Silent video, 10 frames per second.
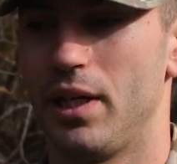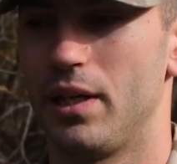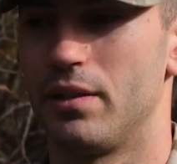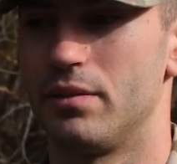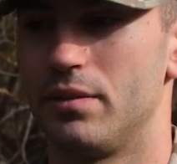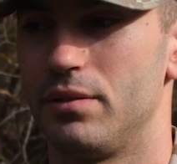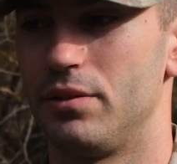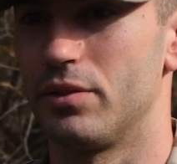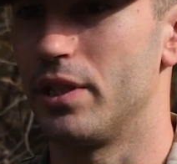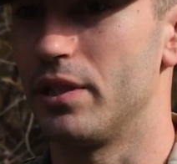and
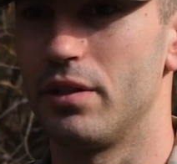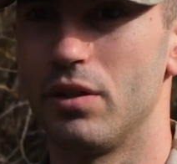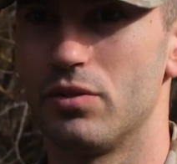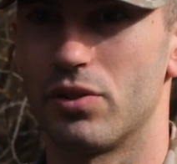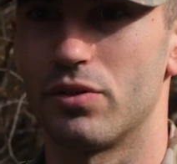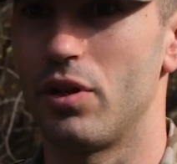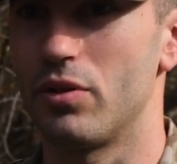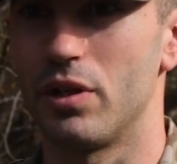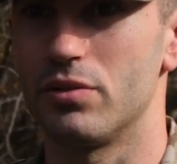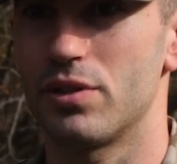you're getting goes or no
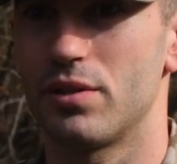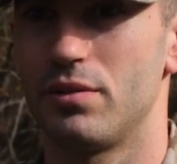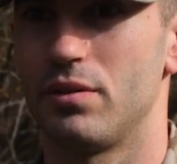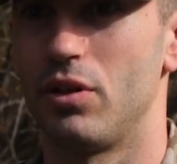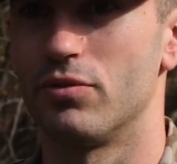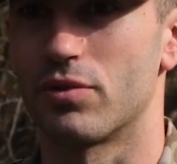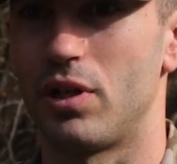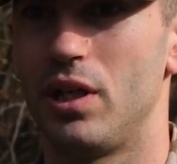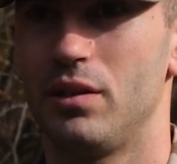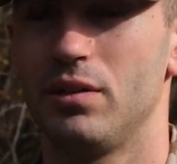goes
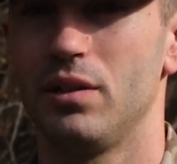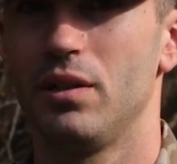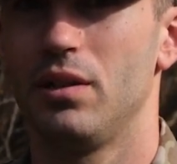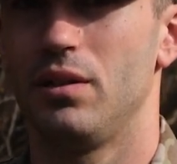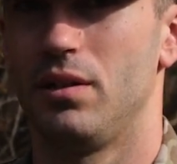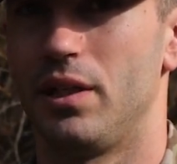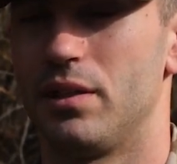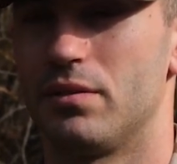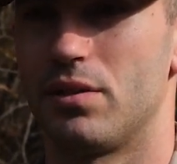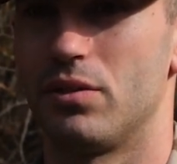overall.
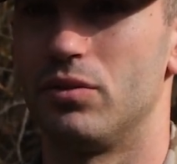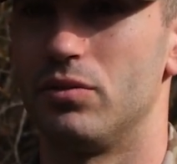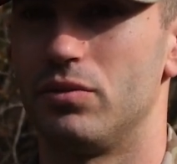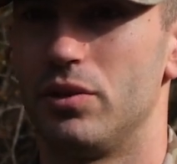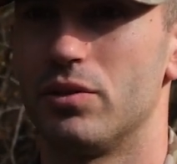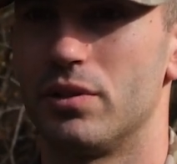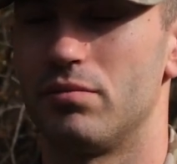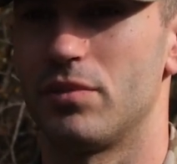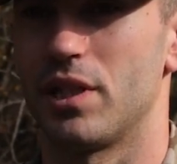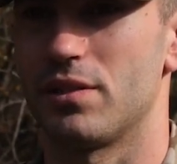And so you
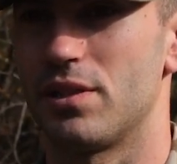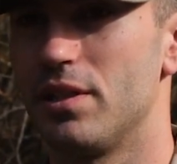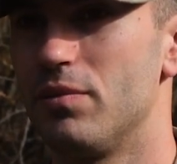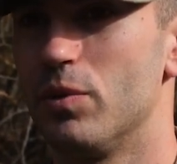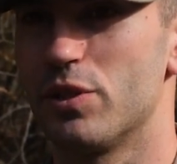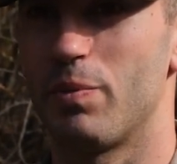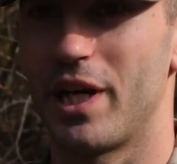can kind of see which